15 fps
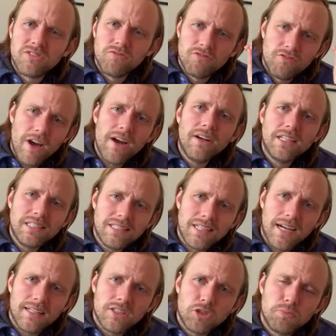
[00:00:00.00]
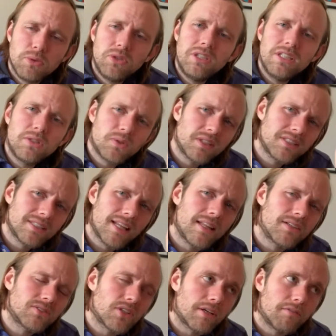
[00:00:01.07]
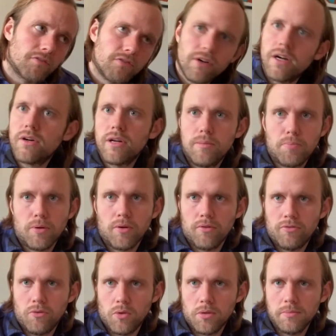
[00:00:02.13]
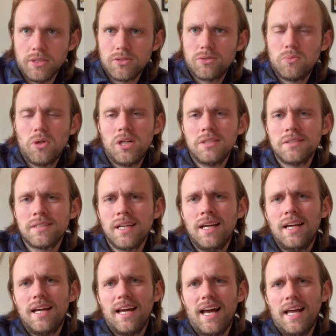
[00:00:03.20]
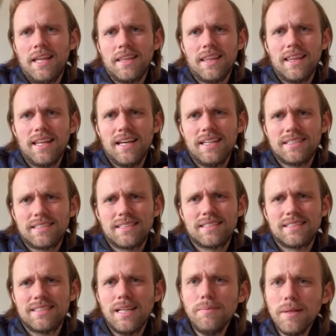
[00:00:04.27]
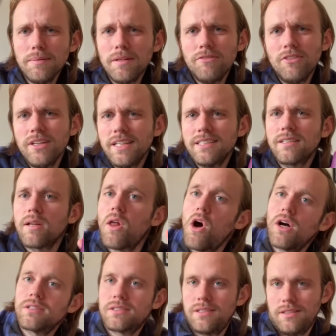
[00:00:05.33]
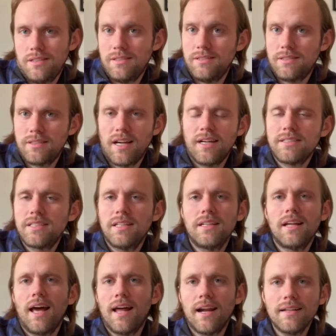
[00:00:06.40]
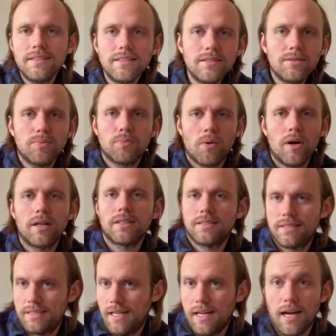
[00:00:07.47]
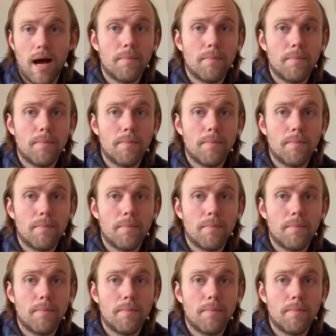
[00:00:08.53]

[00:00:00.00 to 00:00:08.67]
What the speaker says: very stylish boutique ones, and then there's very performance ones. And this, sometimes I feel like it's lost in the discussion, and I just want to say,